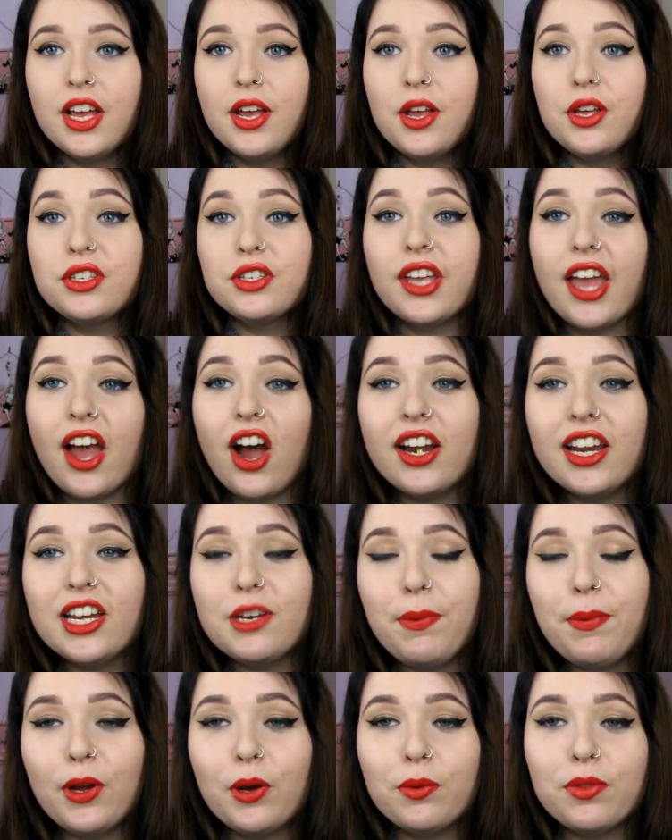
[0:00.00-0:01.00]
So yeah, I need to
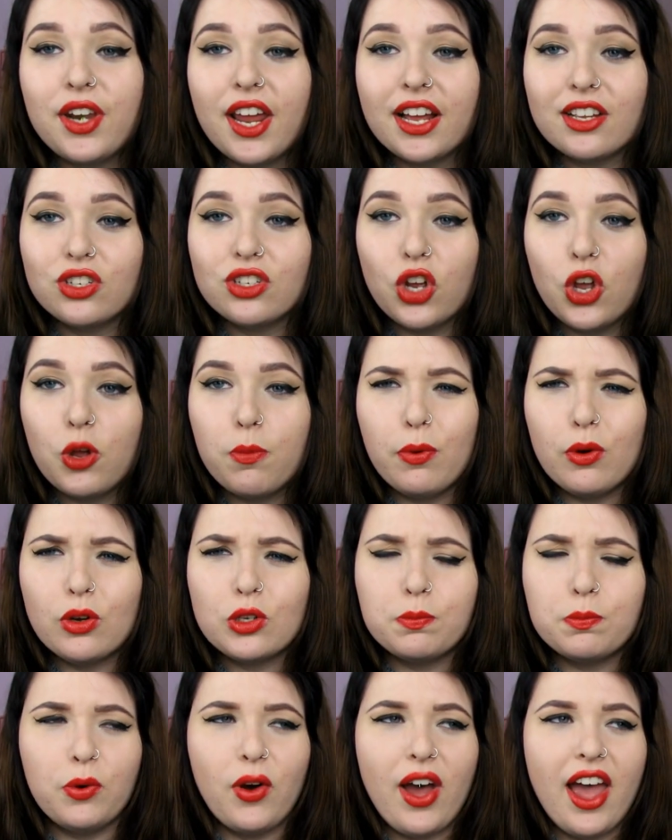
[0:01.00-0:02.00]
pick up the next 2 books, but